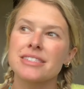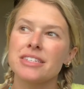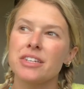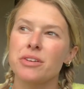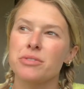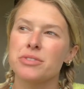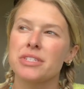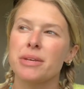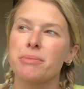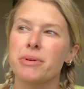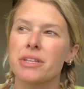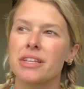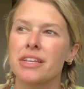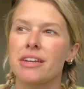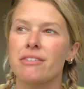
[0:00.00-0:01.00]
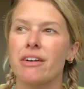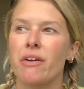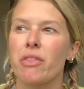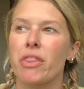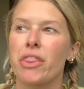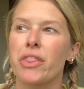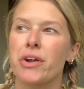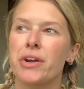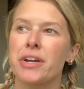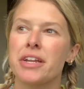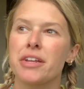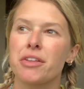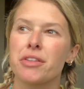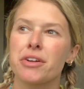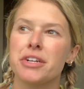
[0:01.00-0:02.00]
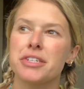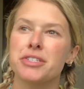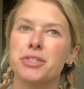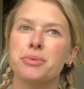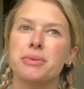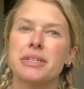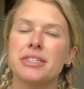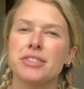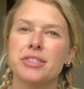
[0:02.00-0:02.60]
You know, typically around 30 to 32 weeks,